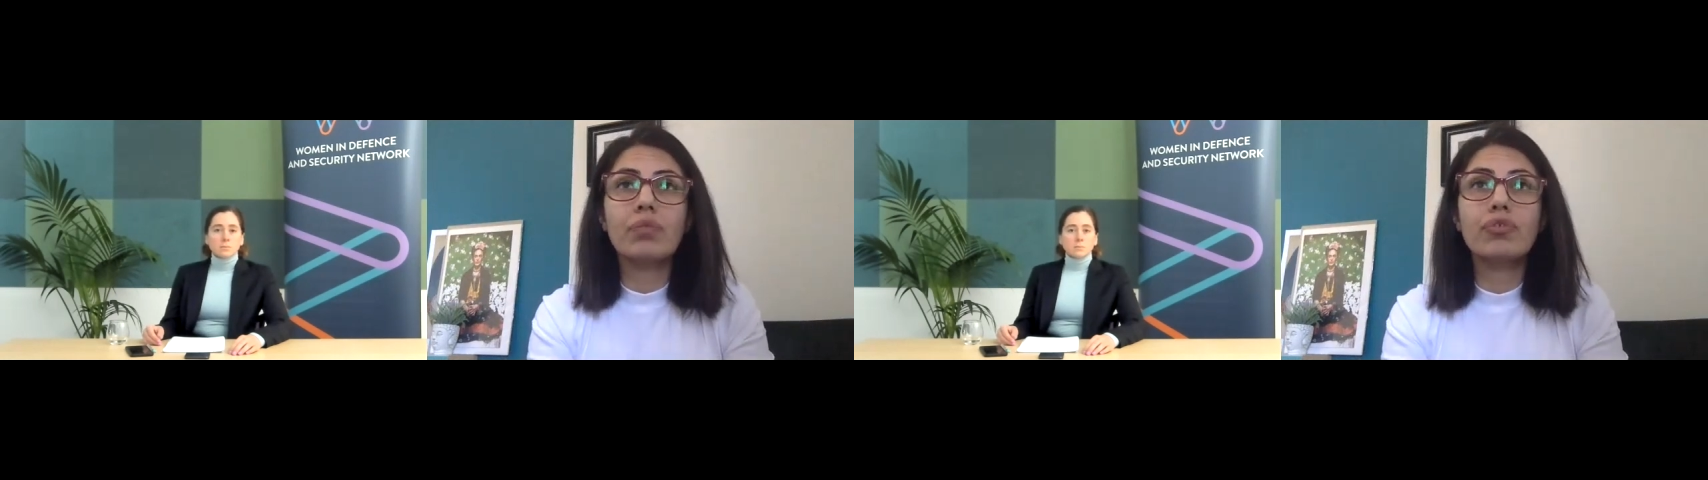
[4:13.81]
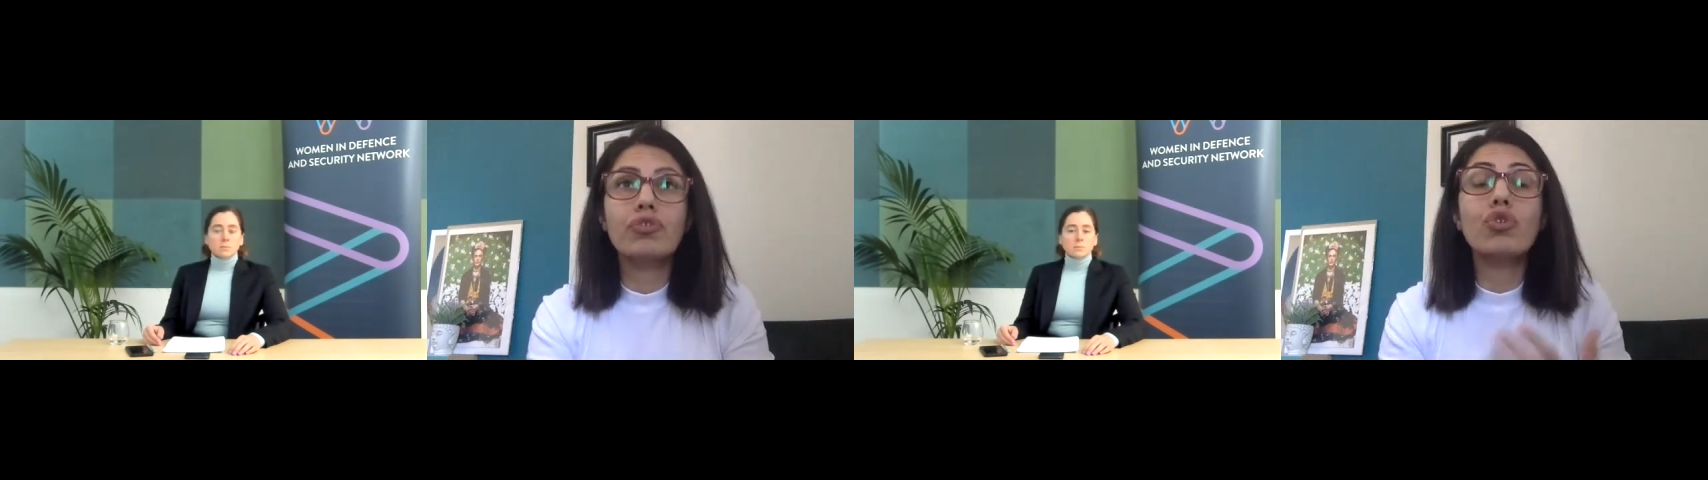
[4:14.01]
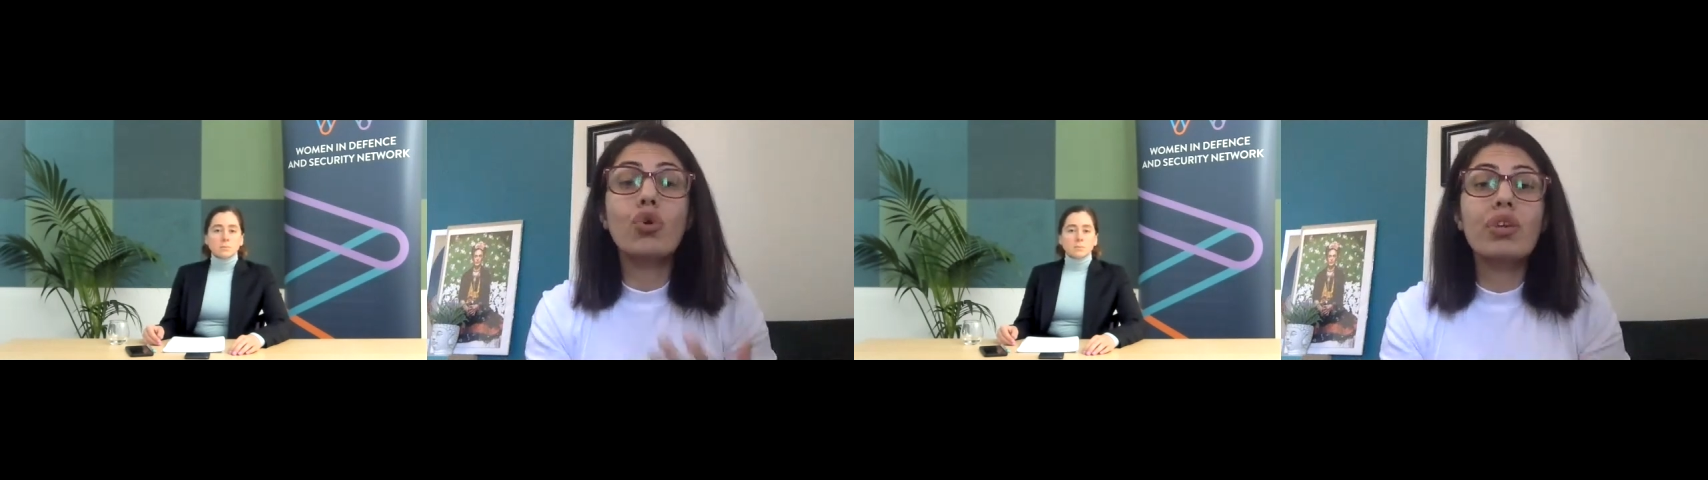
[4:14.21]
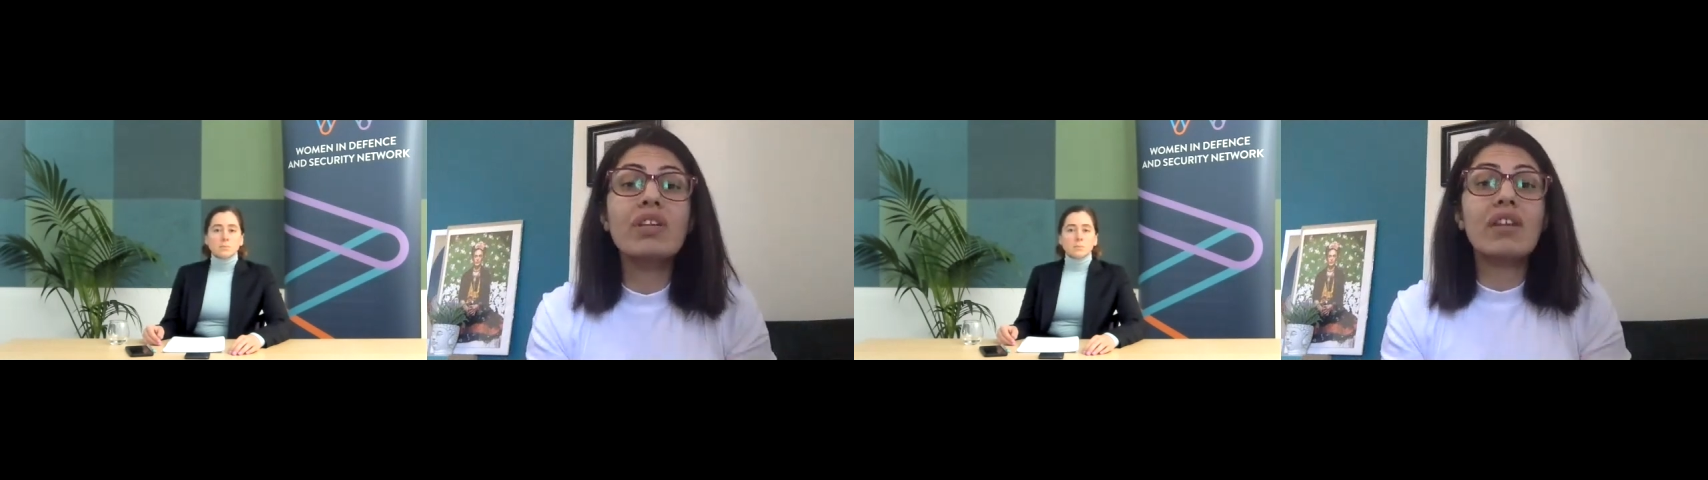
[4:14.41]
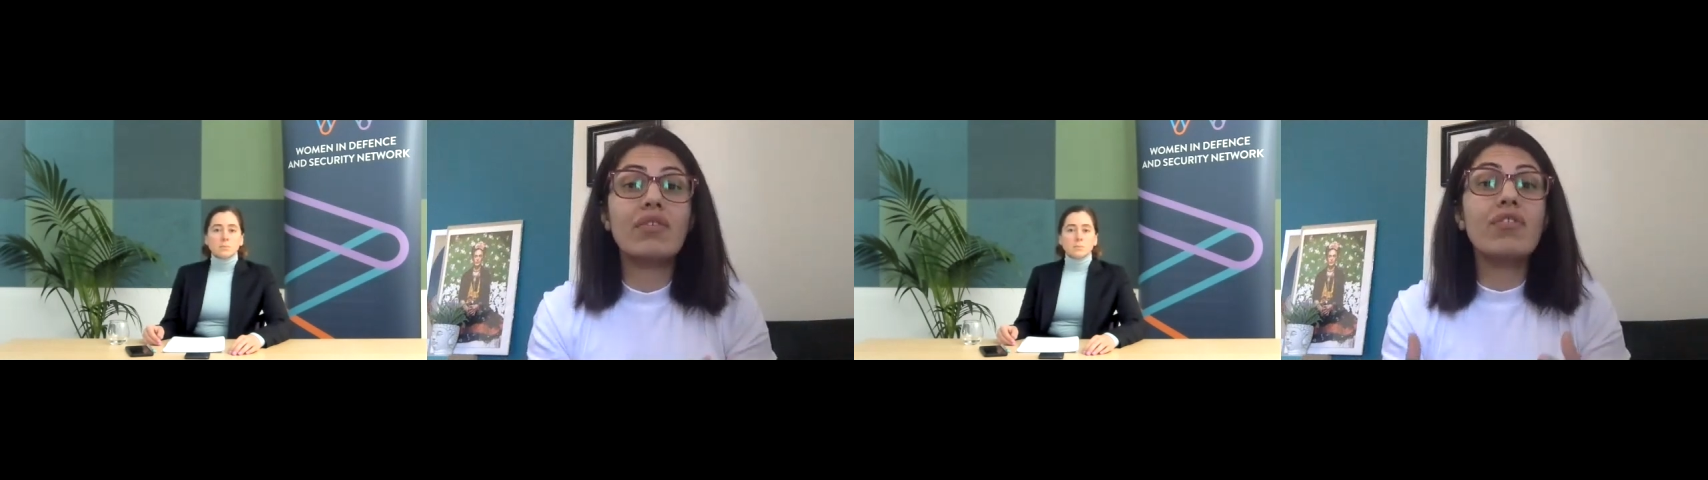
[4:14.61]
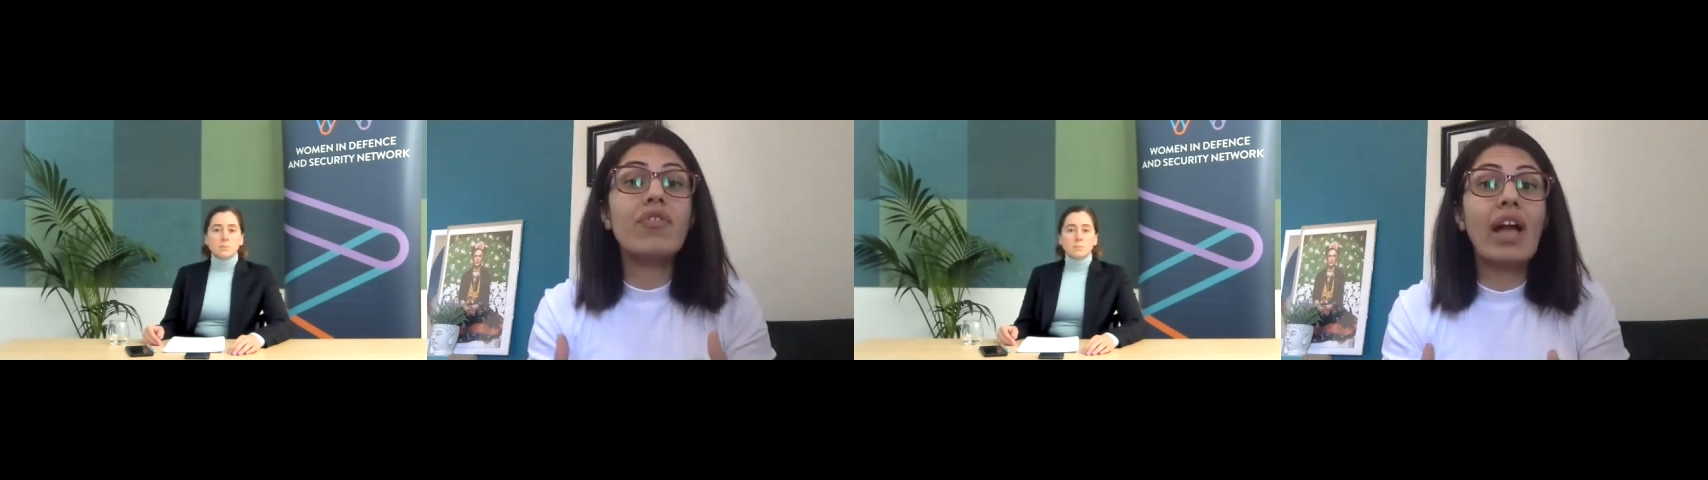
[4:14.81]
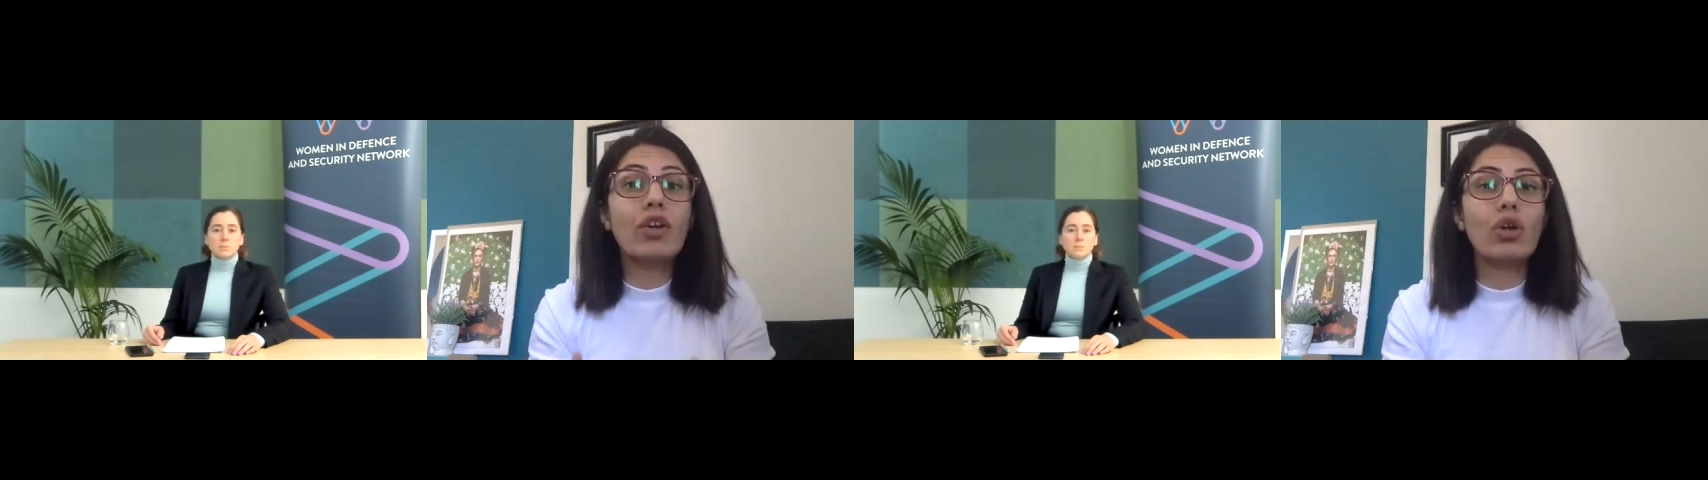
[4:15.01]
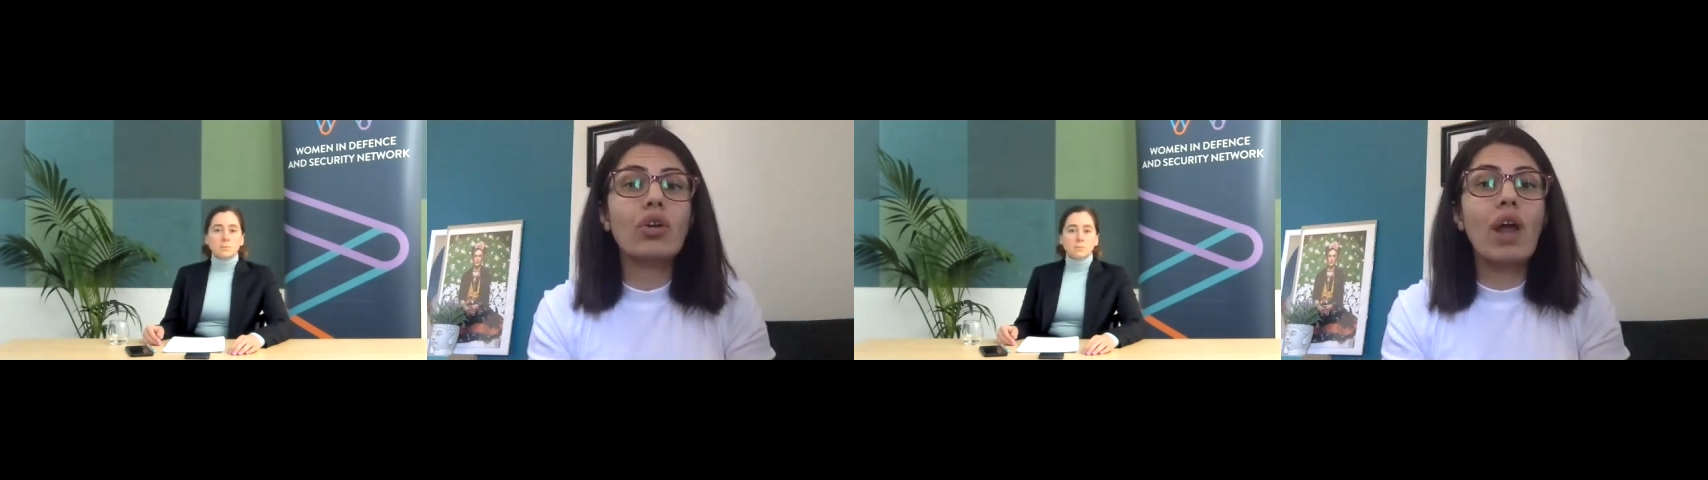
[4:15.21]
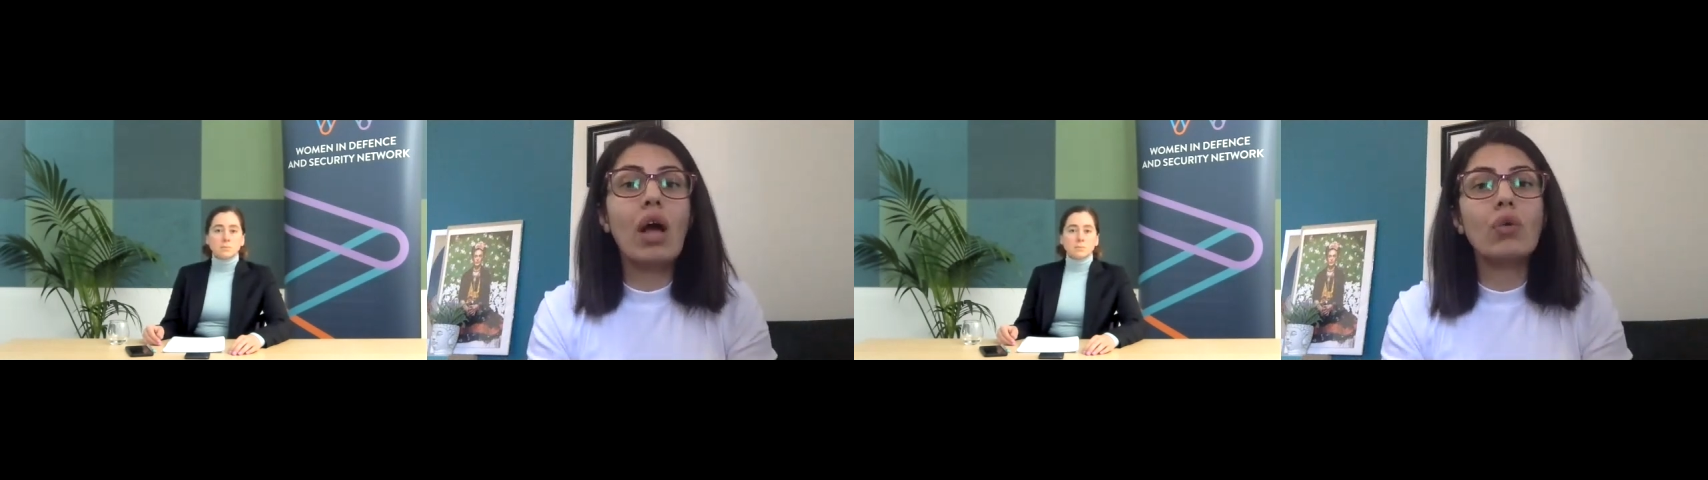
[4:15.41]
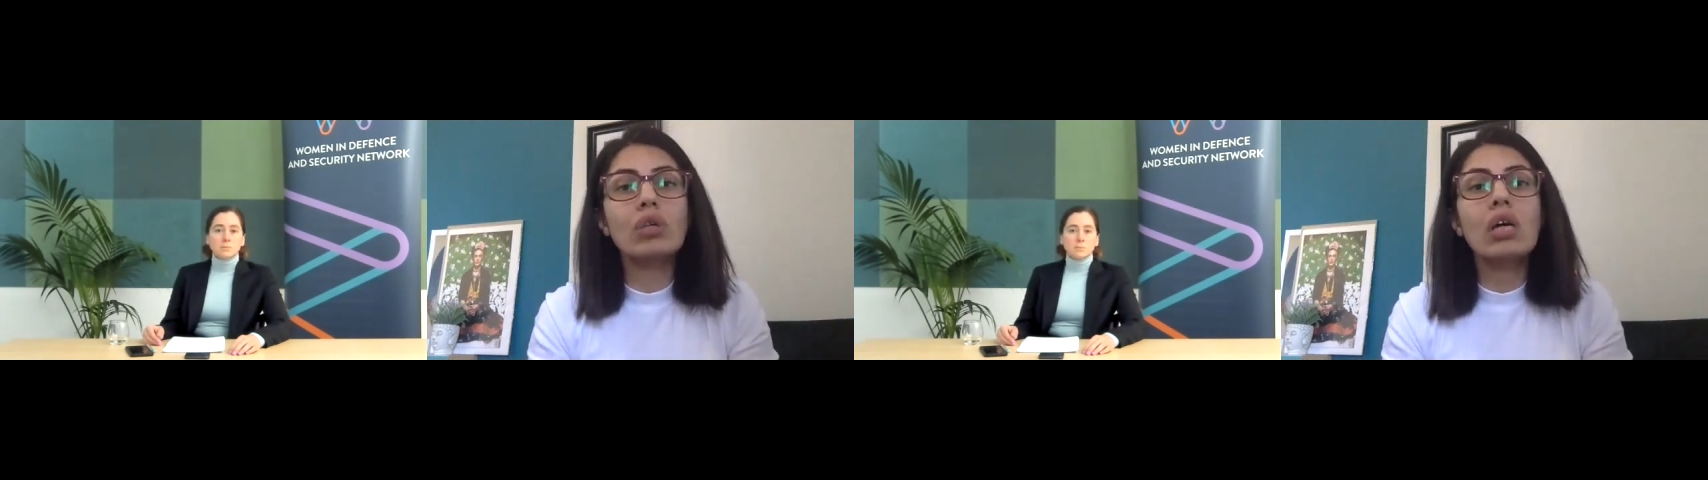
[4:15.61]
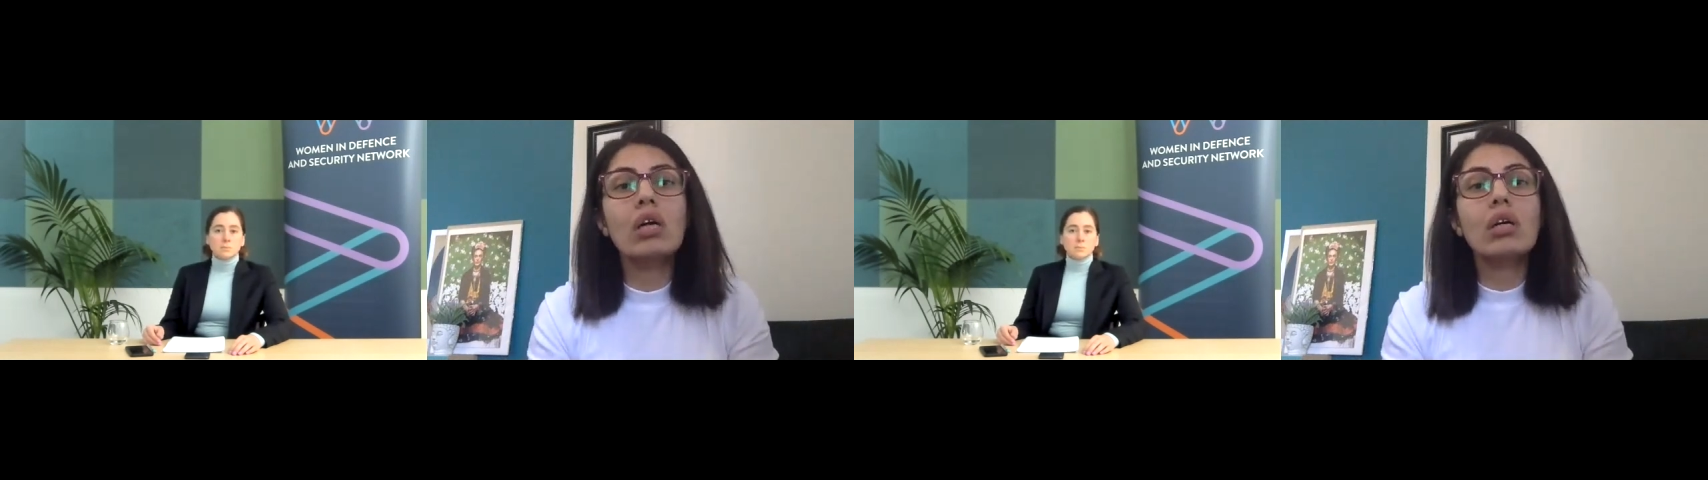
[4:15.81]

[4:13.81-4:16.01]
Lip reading: stories that we find on ground,